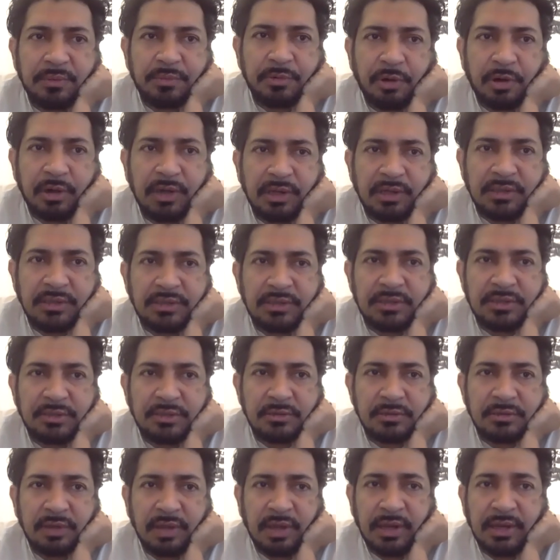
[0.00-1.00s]
products
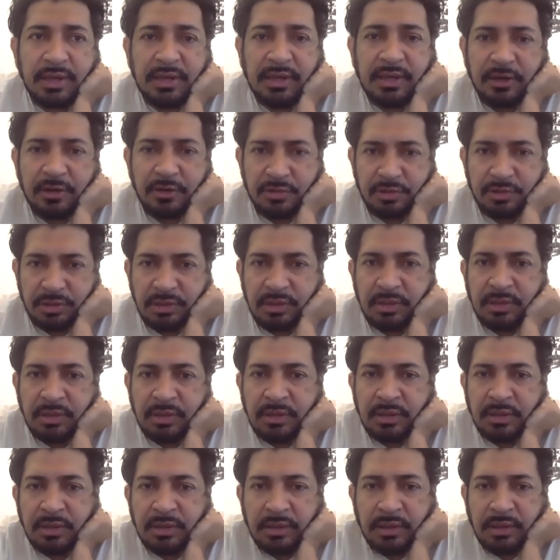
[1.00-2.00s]
to any country.
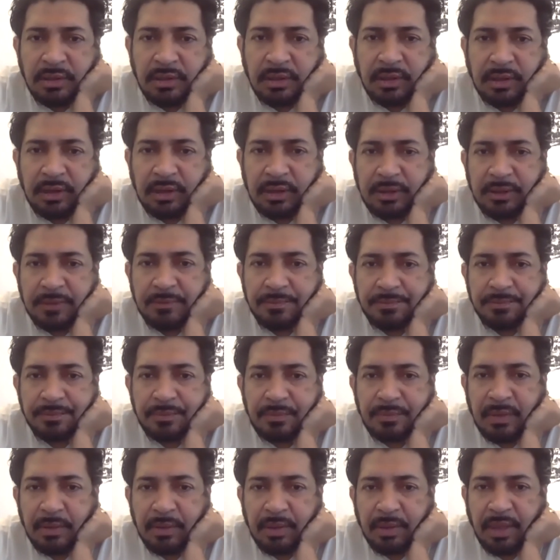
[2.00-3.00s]

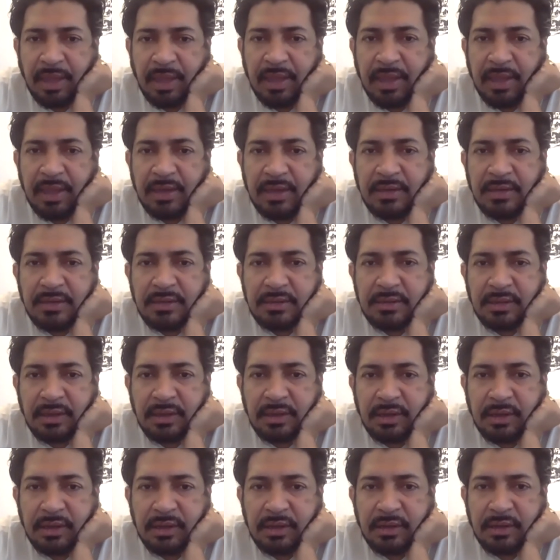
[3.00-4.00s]
And
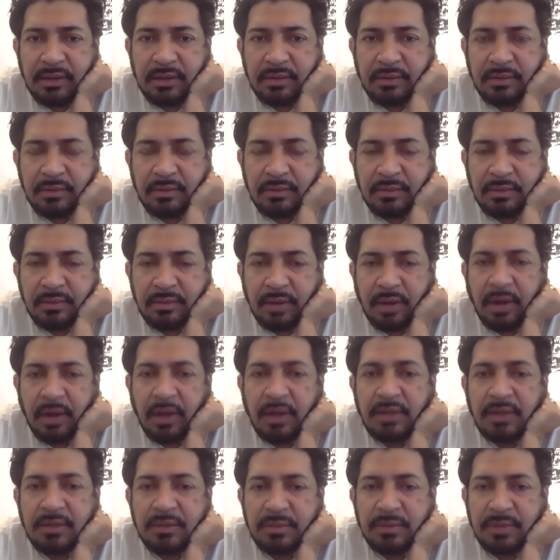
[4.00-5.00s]

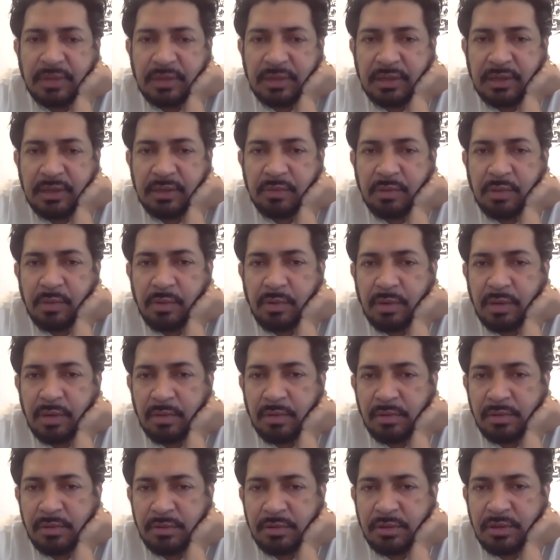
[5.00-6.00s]
ultimately, we were
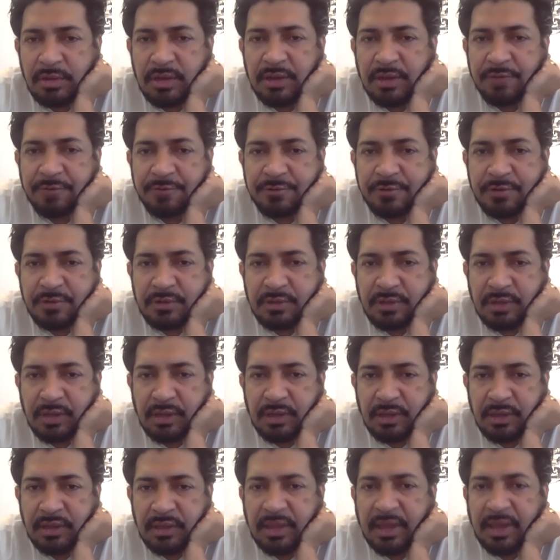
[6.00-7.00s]
able to lift
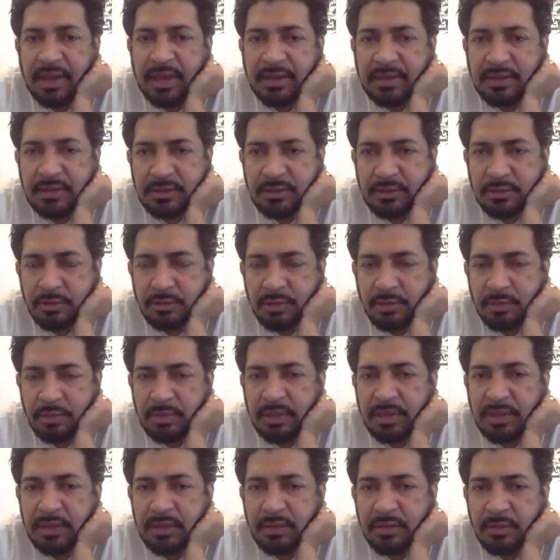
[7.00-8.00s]
that. Tony
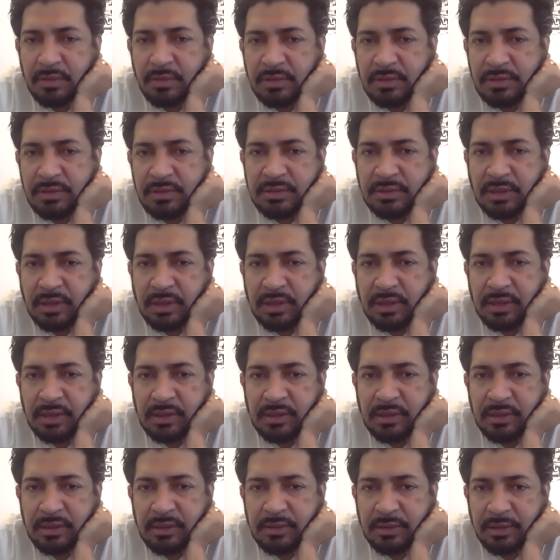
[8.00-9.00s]
Blinken was
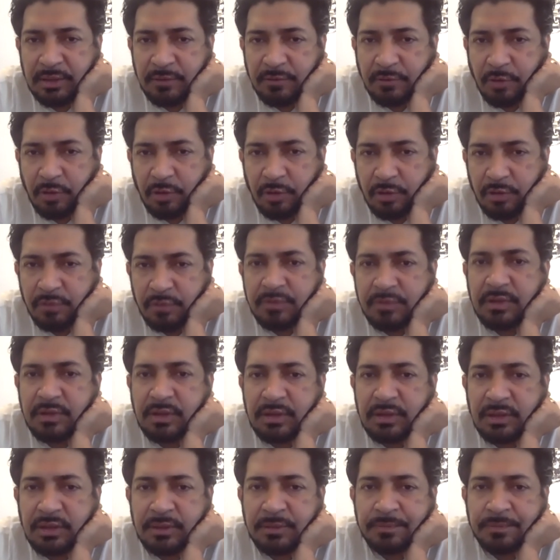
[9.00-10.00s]
involved,
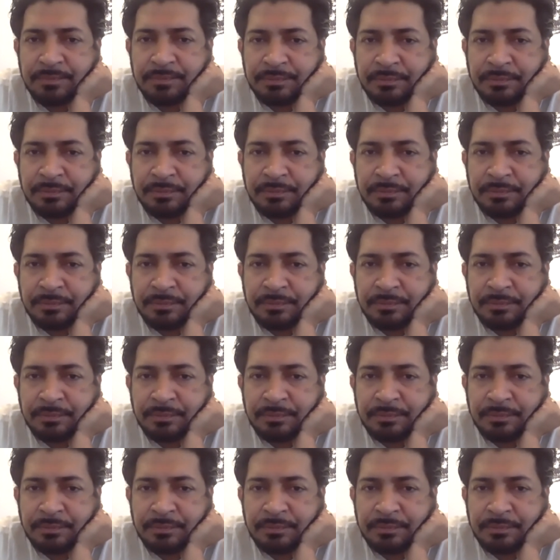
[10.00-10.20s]
the